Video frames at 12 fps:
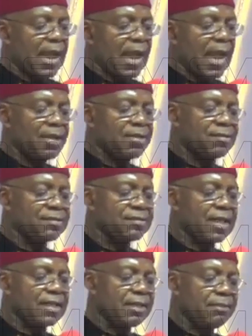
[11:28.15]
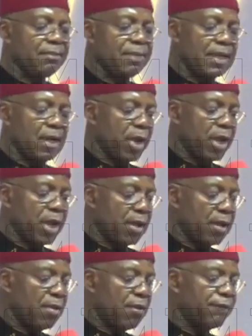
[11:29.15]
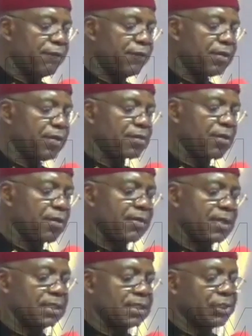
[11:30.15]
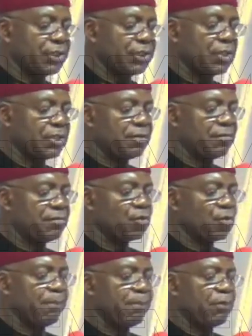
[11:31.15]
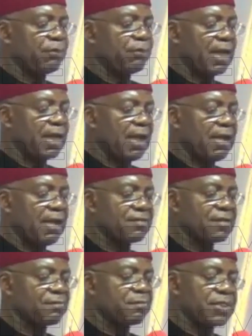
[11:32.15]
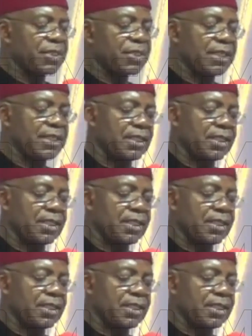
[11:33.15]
are constantly made aware of various government initiatives to improve their lives, especially